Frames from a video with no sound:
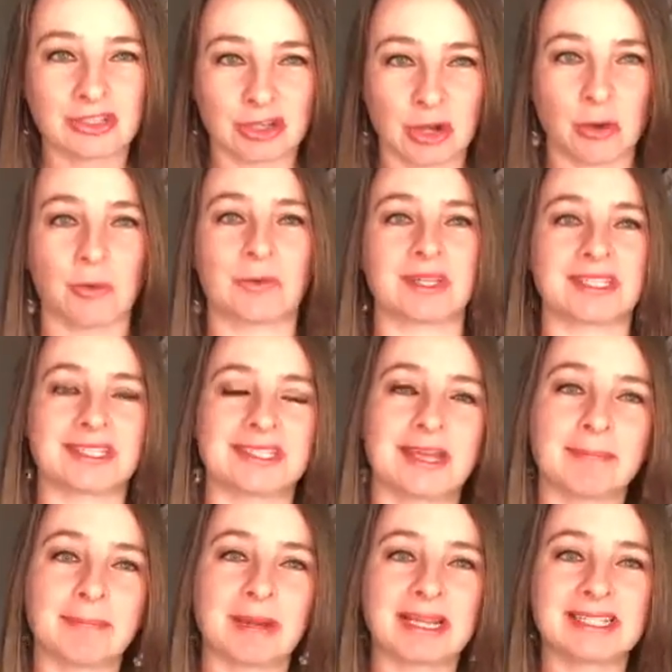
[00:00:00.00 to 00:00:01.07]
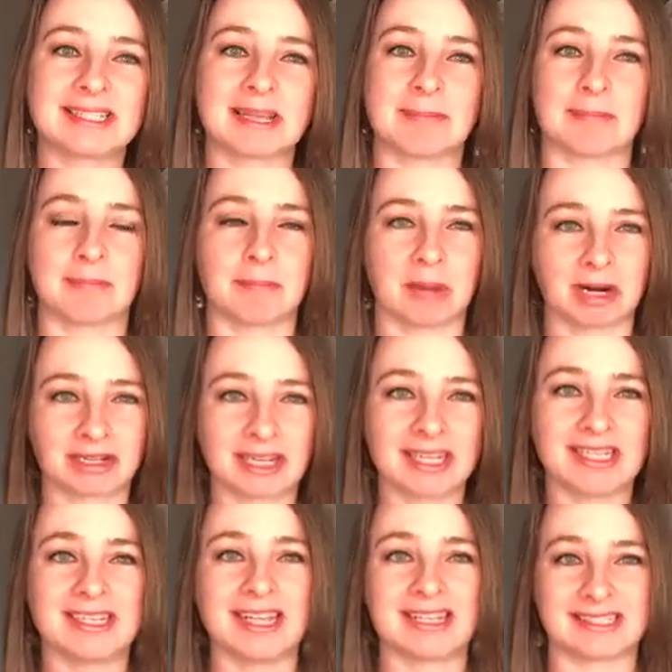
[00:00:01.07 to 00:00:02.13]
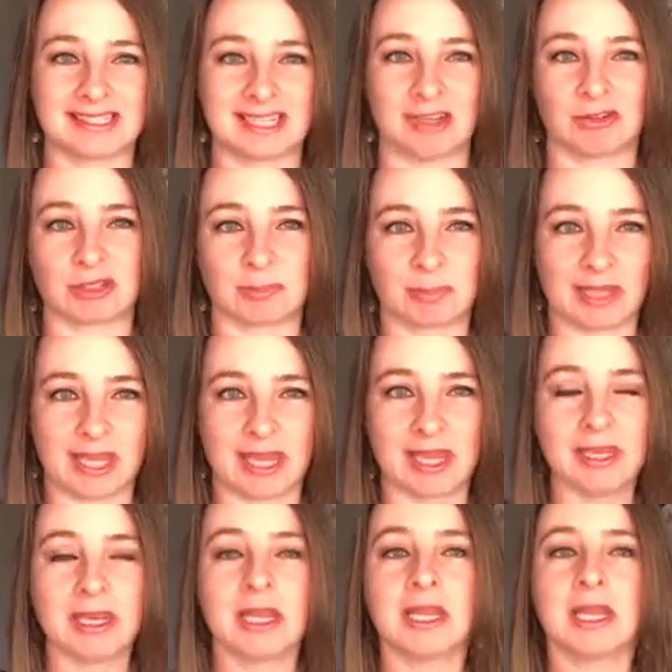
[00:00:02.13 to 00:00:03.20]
know the step-by-step marketing and sales plan,